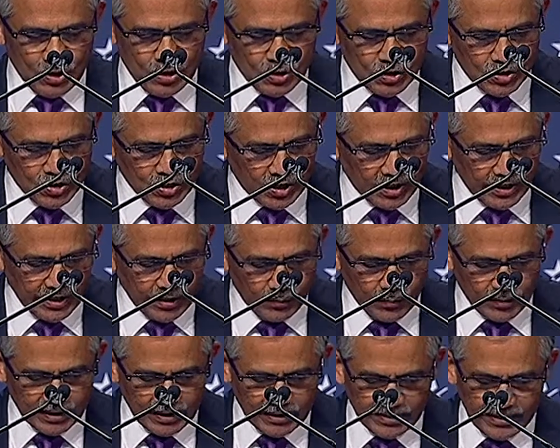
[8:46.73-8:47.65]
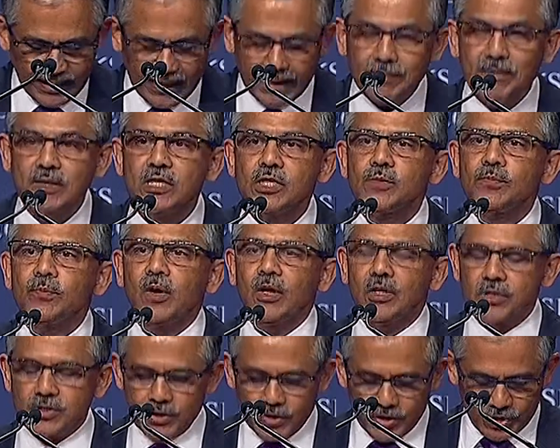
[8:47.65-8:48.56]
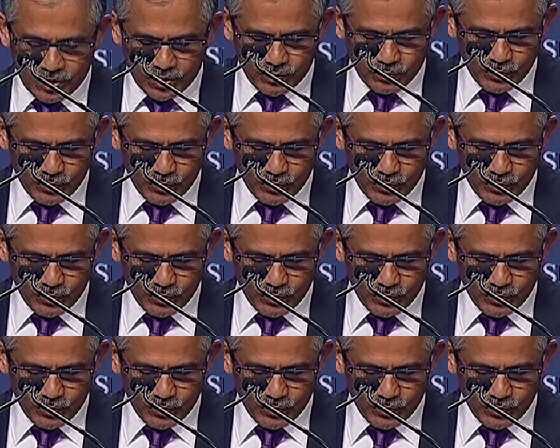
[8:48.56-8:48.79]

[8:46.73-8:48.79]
starting with our diamond sponsors,